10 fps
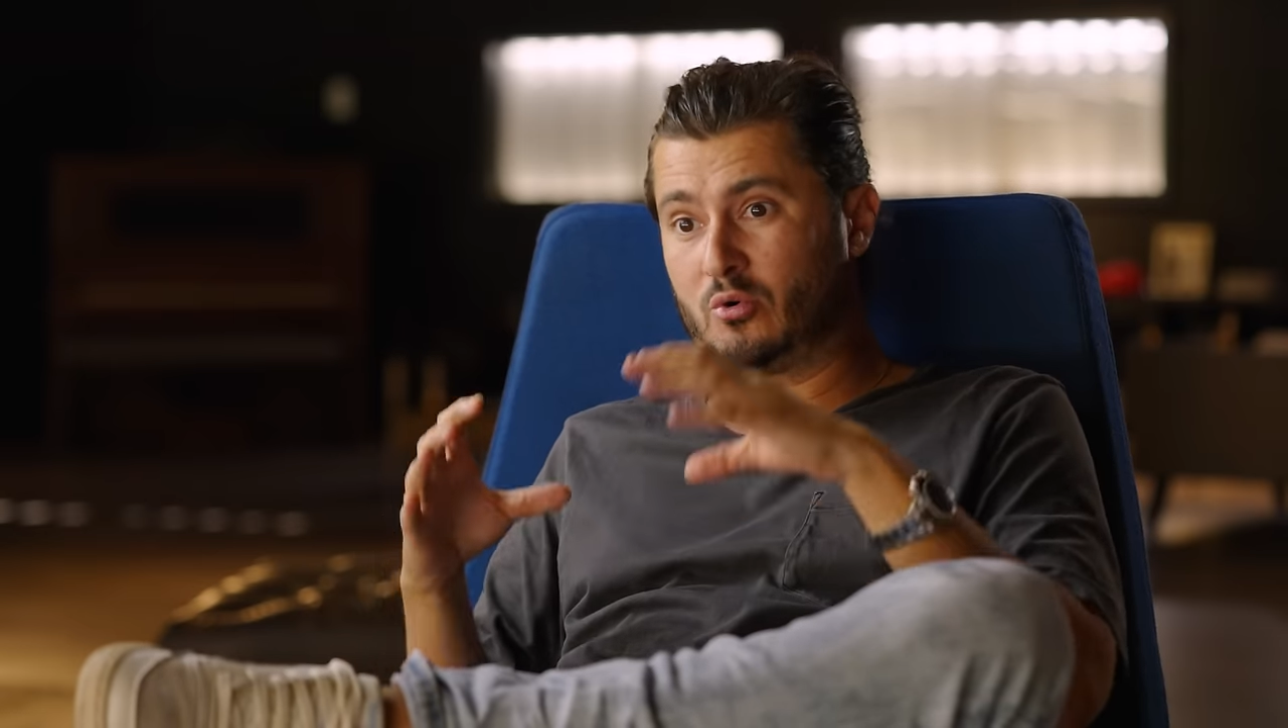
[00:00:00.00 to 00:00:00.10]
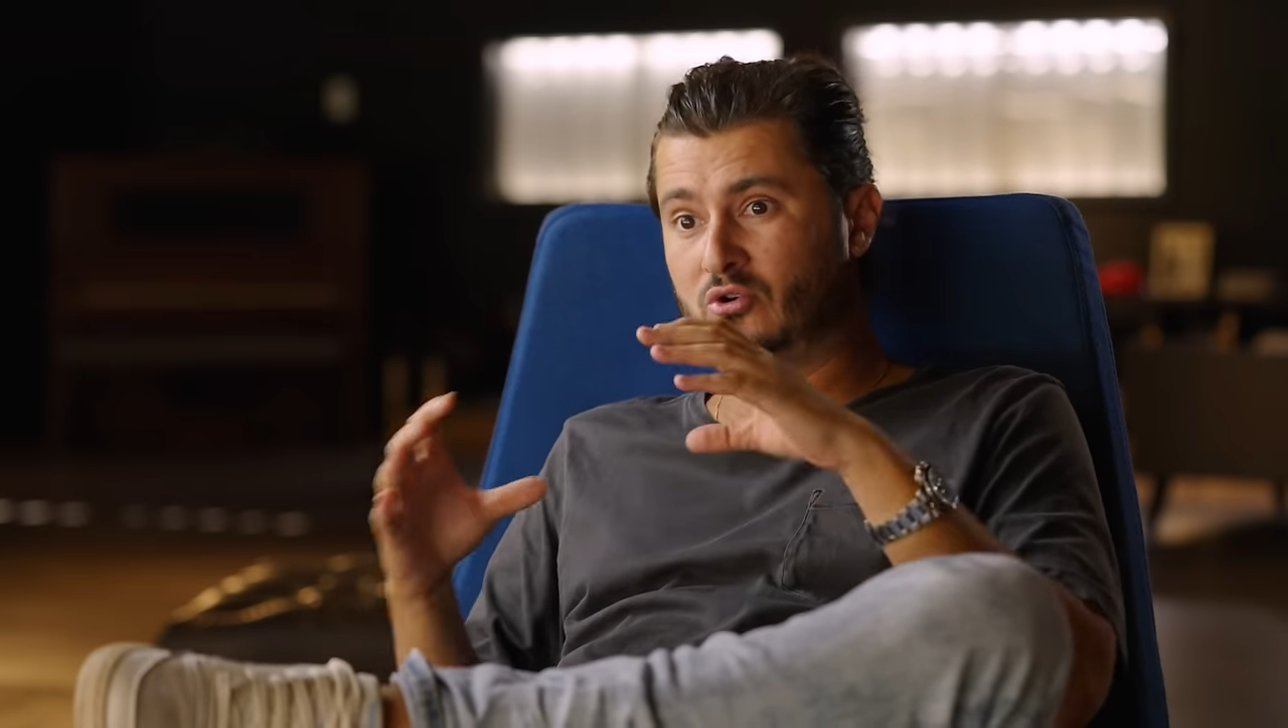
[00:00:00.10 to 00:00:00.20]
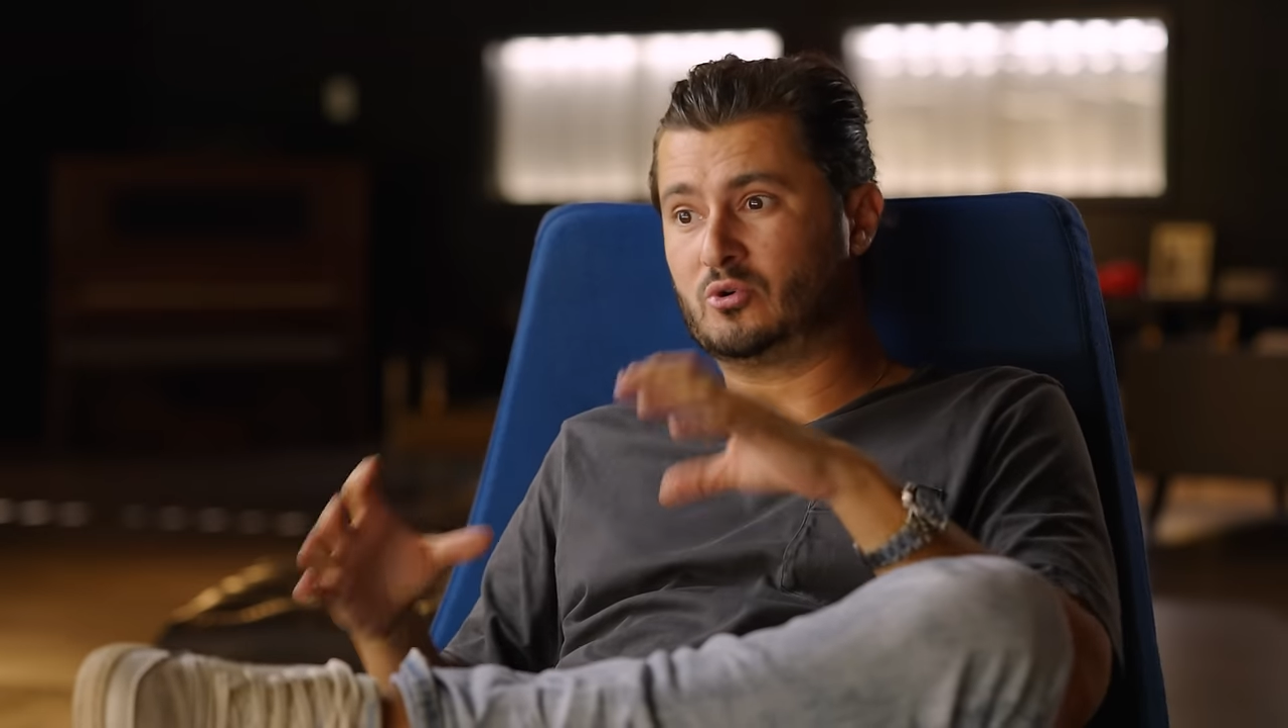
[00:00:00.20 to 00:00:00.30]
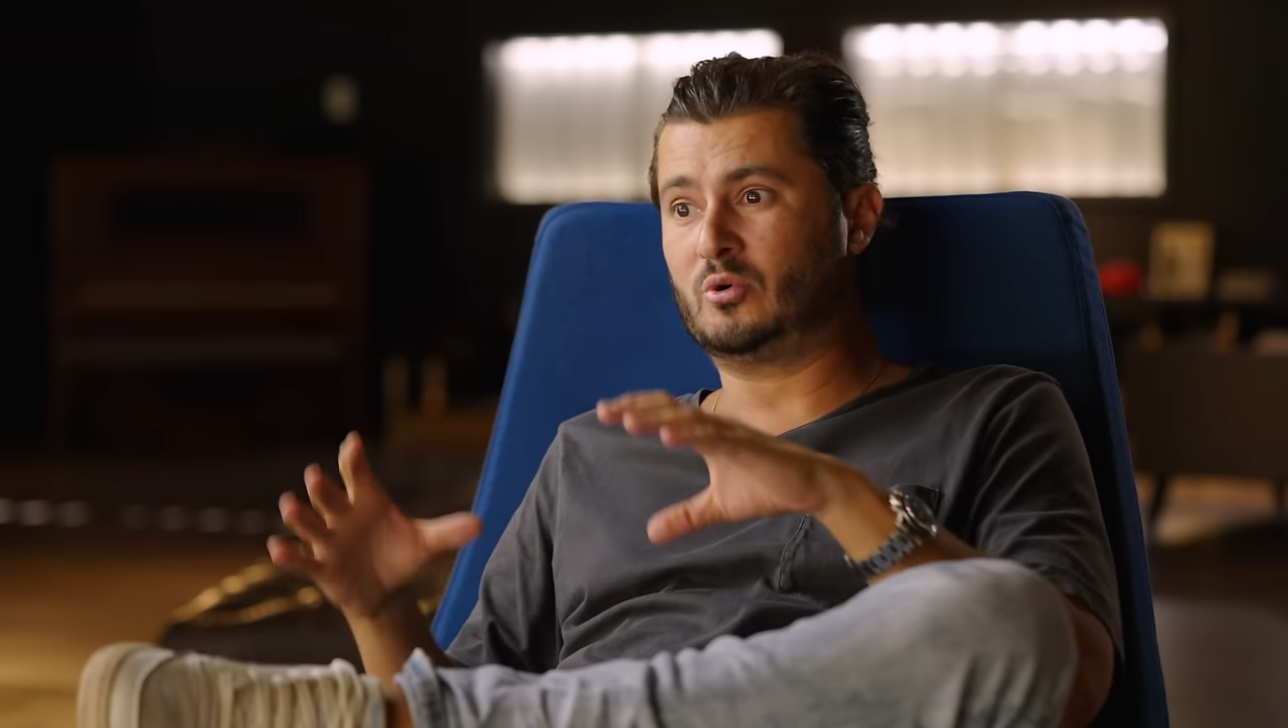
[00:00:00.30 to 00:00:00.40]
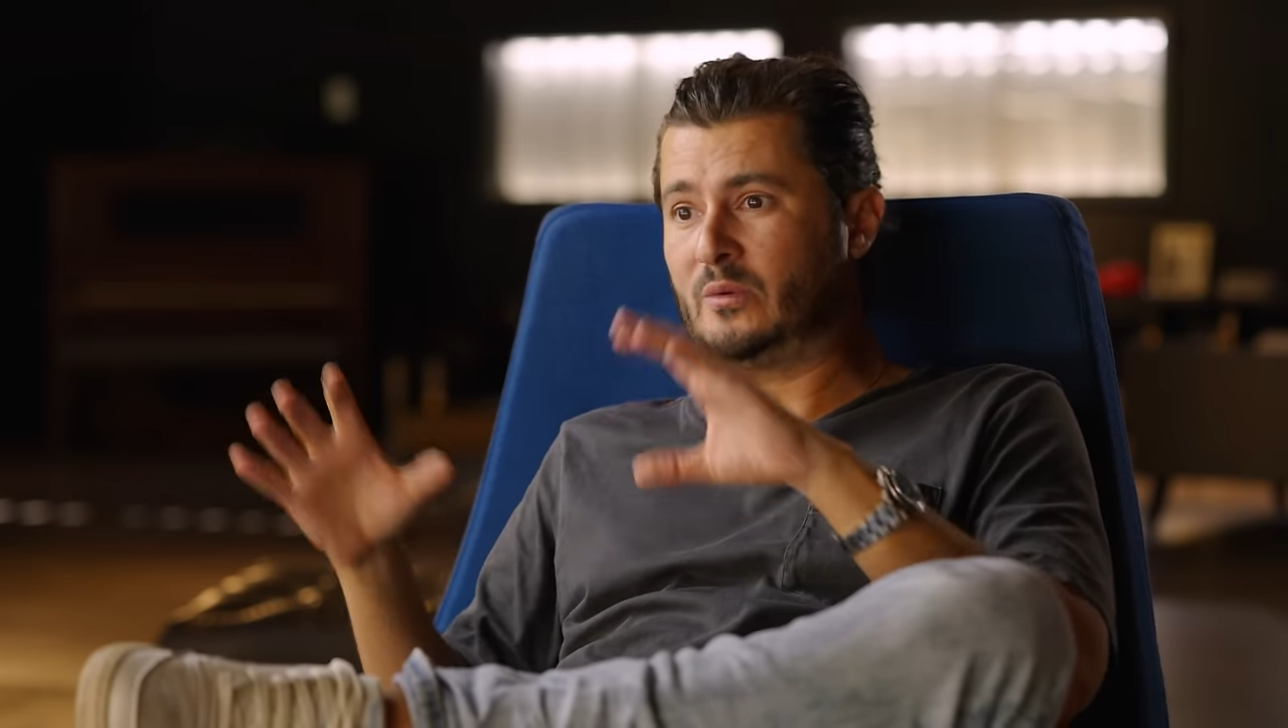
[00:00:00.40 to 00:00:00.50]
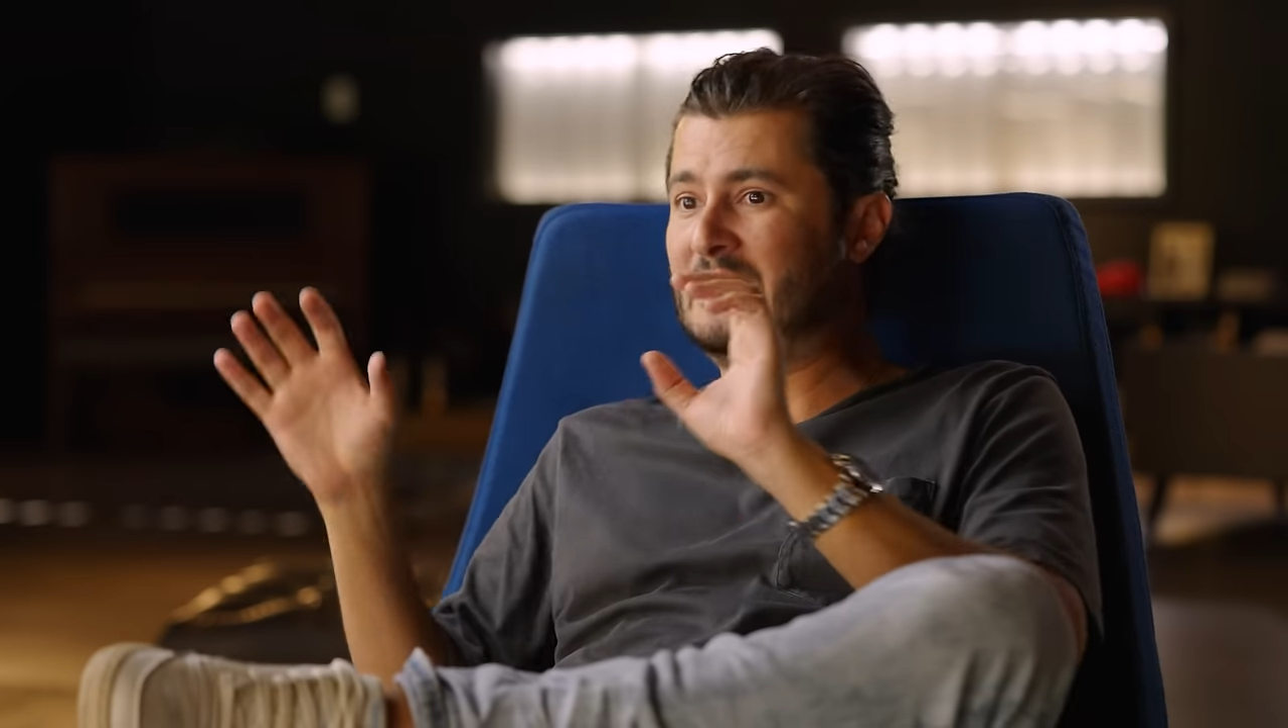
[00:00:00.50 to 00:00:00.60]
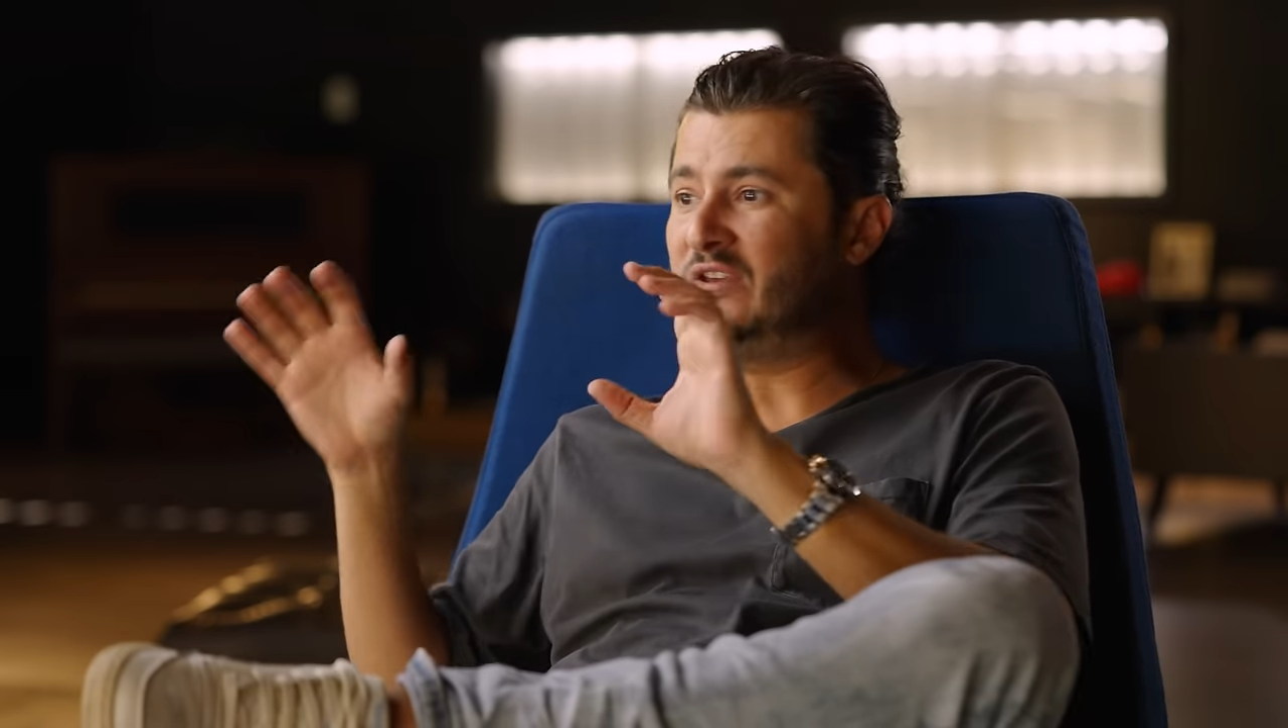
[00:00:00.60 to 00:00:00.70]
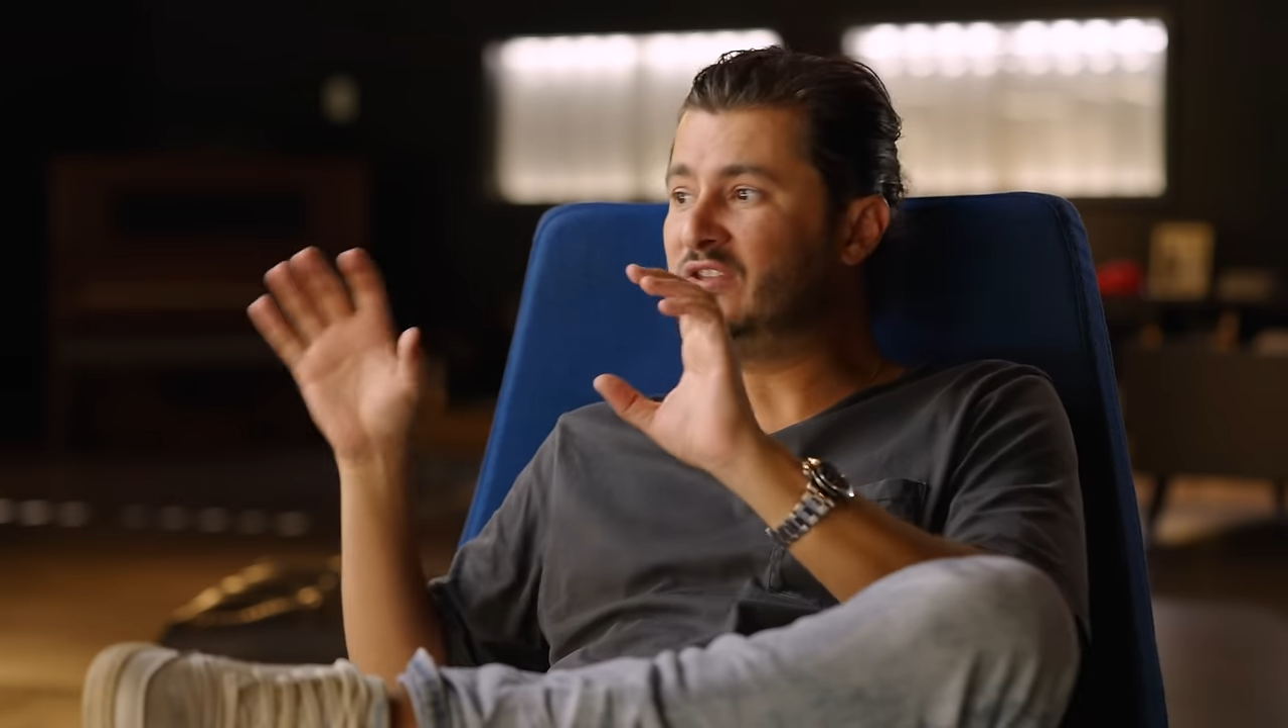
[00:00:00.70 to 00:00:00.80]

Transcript: cool. And when you